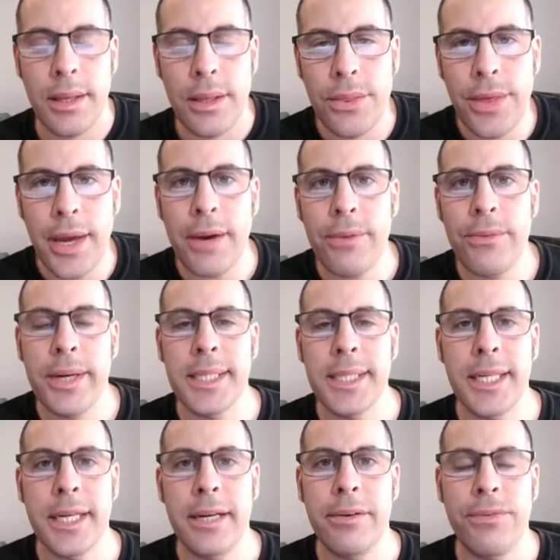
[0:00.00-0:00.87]
They
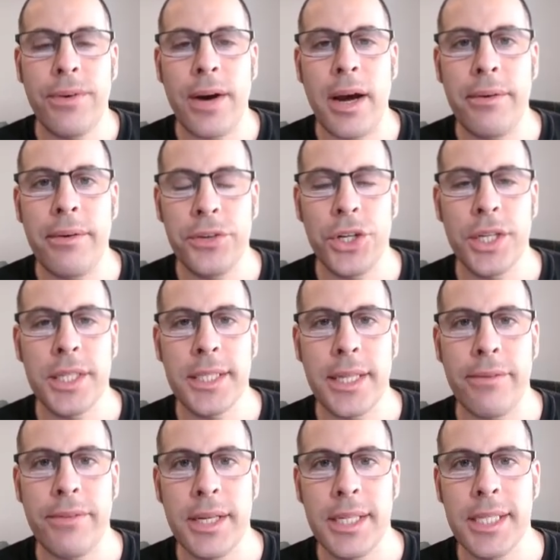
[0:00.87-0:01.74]
received
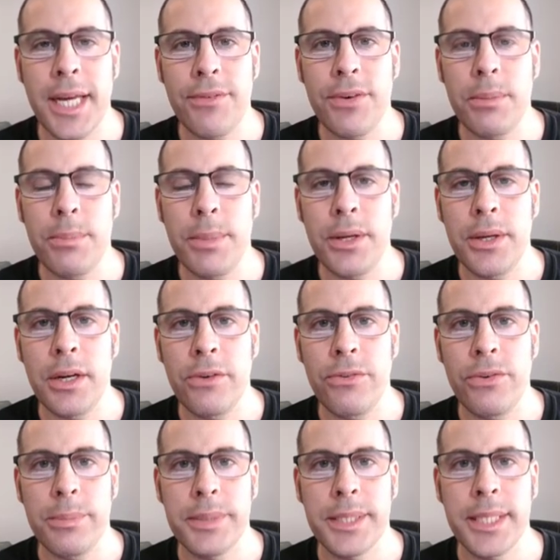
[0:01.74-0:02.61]
$577 million
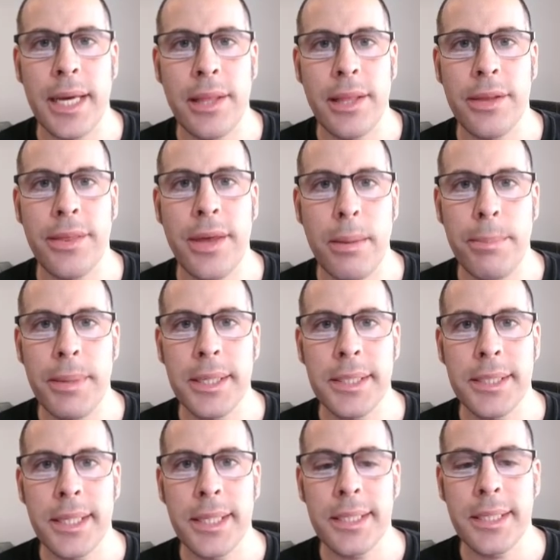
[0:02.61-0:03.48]
from selling their
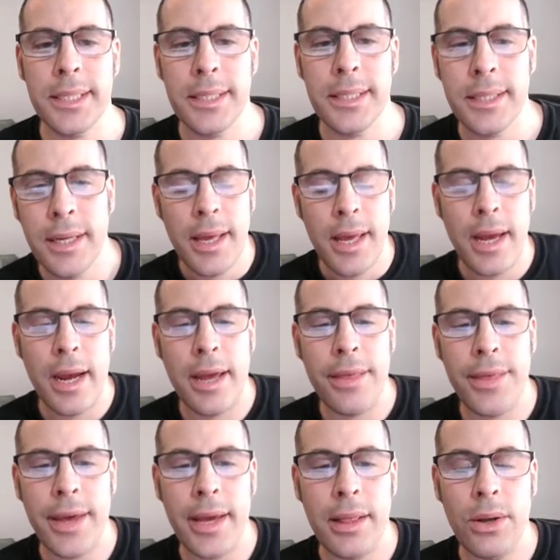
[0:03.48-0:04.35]
business,
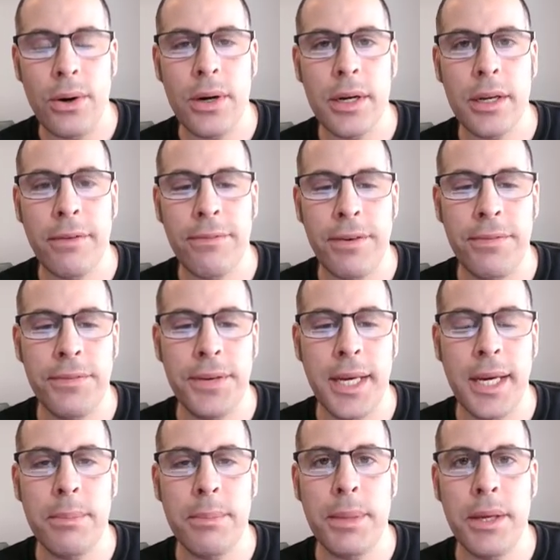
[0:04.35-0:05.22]
and they lost
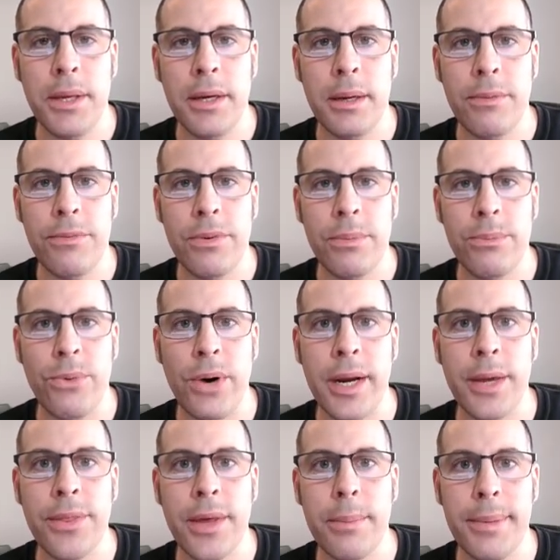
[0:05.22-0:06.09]
$15 million from
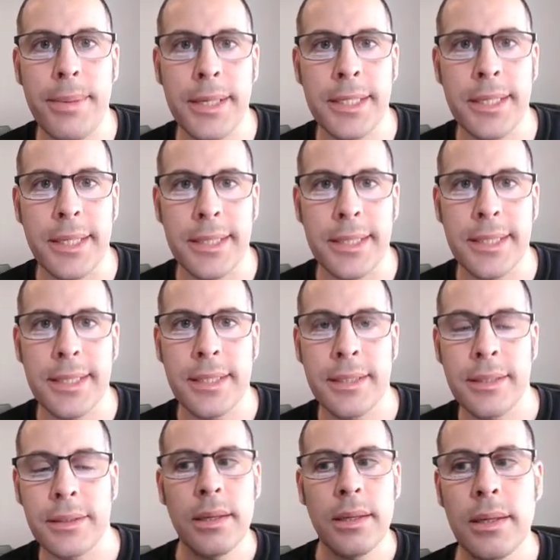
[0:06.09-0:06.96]
running their
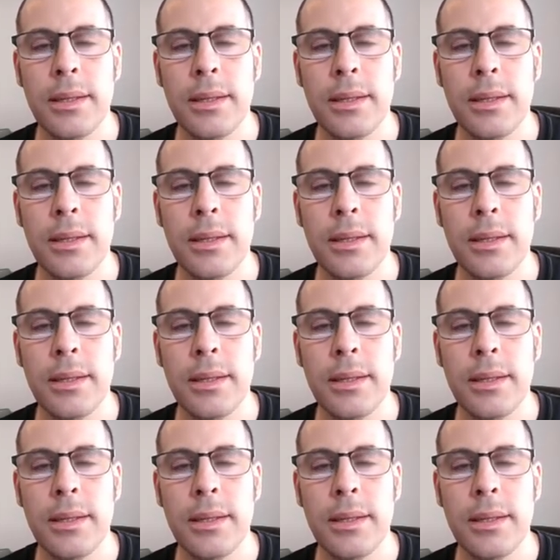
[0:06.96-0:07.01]
business.